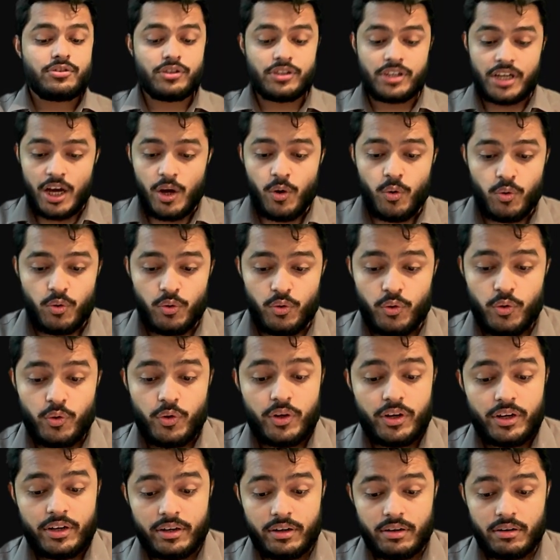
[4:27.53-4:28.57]
now
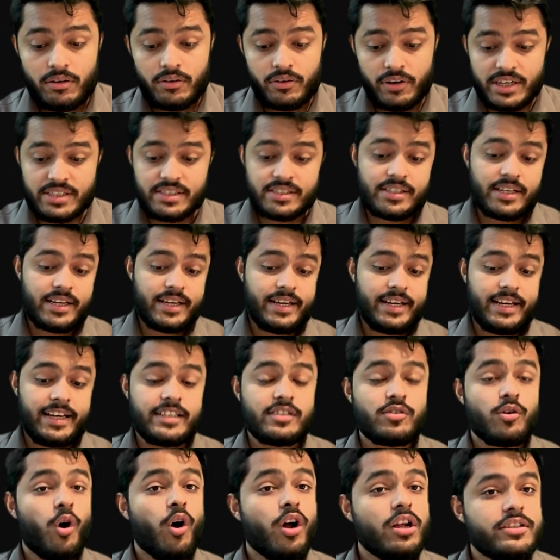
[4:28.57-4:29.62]
Rust is
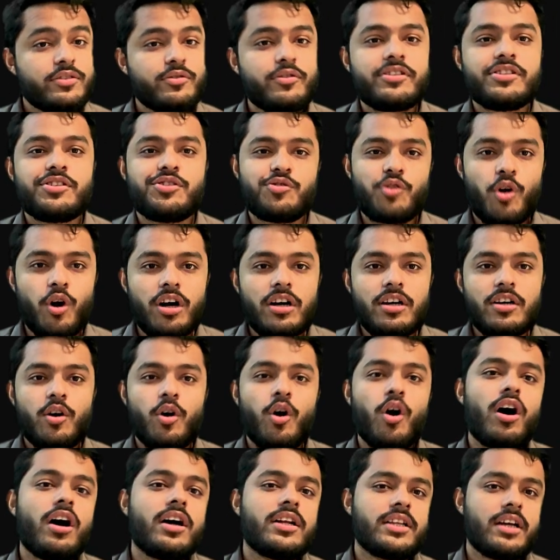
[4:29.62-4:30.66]
also installed
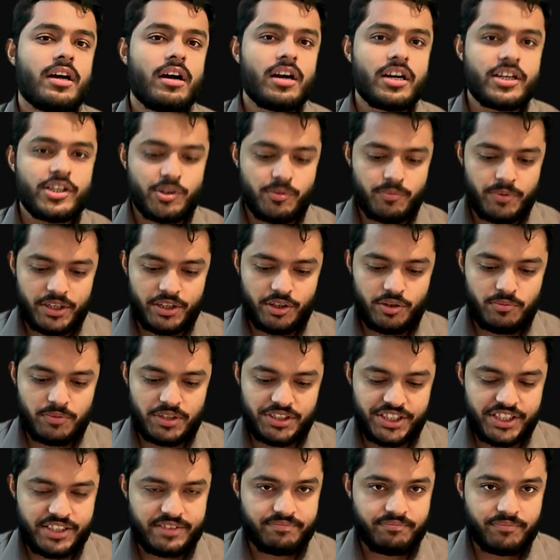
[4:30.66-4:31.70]
on our Ubuntu
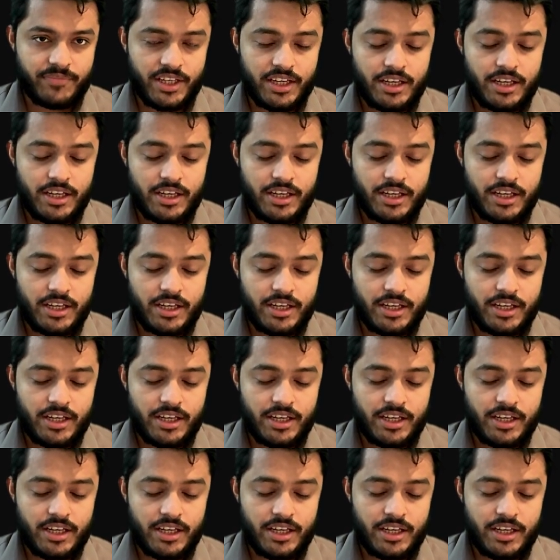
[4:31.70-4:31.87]
machine.